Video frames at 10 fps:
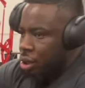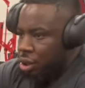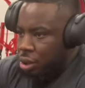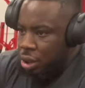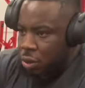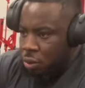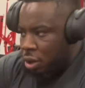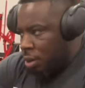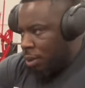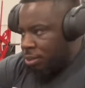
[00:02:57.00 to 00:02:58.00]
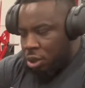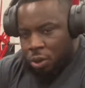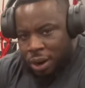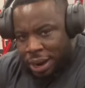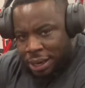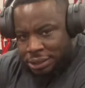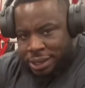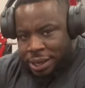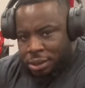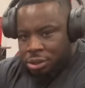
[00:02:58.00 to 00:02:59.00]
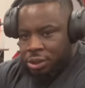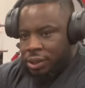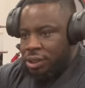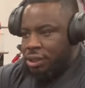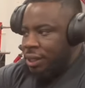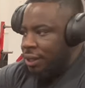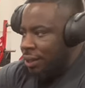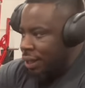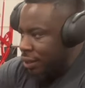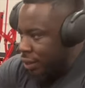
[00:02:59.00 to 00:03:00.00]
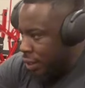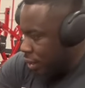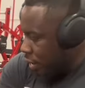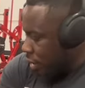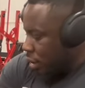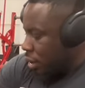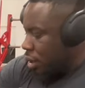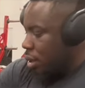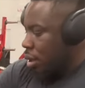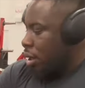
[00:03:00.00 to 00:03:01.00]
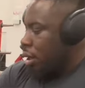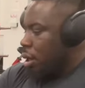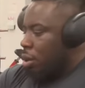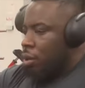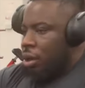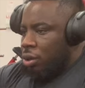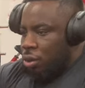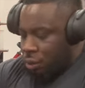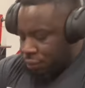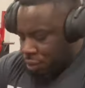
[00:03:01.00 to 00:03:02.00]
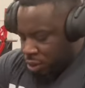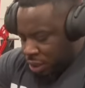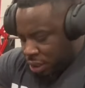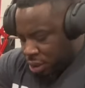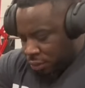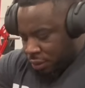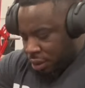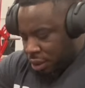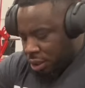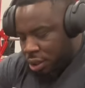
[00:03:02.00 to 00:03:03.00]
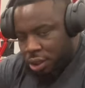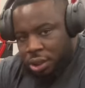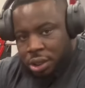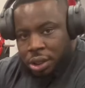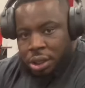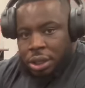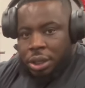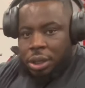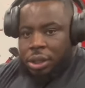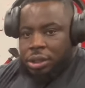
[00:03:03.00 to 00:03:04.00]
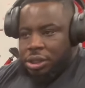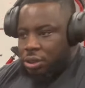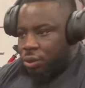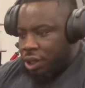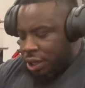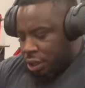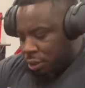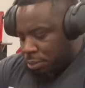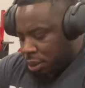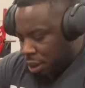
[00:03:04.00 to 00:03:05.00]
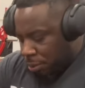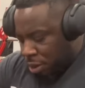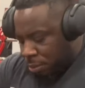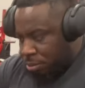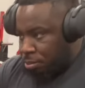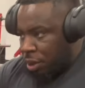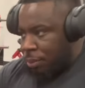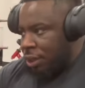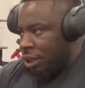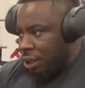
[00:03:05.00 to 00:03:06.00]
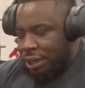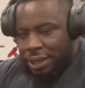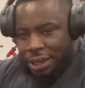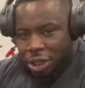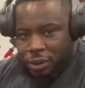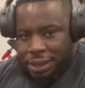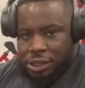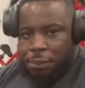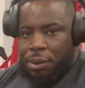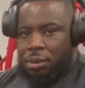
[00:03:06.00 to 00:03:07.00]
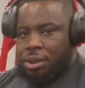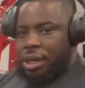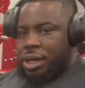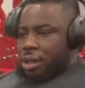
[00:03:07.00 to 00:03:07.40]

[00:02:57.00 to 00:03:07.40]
you know, warm up the quads, the hamstrings, things like that. We're do a few sets over here. Just really get the blood pumping in the leg. Get a crazy pump today.